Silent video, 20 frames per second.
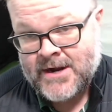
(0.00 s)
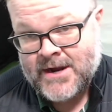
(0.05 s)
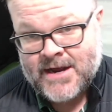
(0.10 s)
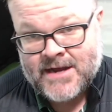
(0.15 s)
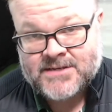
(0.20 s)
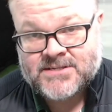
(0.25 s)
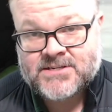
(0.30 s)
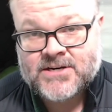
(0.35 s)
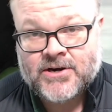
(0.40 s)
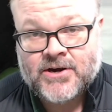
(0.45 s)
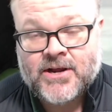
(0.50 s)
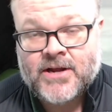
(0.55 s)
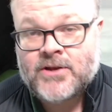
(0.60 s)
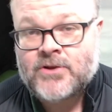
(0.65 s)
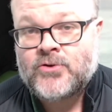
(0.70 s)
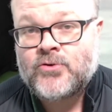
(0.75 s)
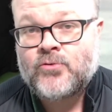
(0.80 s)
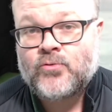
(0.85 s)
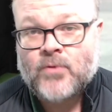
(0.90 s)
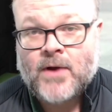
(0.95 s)
and start getting
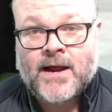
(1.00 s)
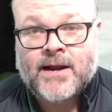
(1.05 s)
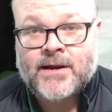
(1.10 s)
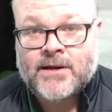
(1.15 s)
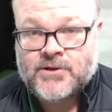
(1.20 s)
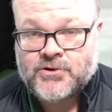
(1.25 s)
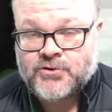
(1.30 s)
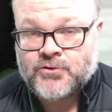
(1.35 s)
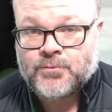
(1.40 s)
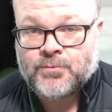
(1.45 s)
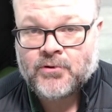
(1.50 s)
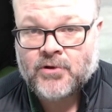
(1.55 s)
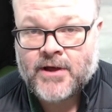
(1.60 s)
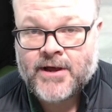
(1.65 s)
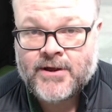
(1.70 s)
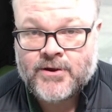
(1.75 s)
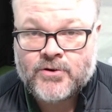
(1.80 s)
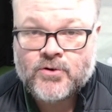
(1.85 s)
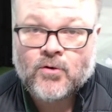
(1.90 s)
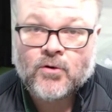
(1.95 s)
you ready to play
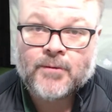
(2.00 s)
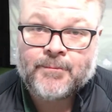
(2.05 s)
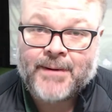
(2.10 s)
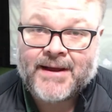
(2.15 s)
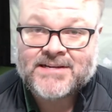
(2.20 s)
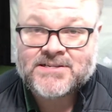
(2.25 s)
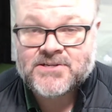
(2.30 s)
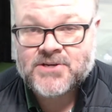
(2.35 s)
your best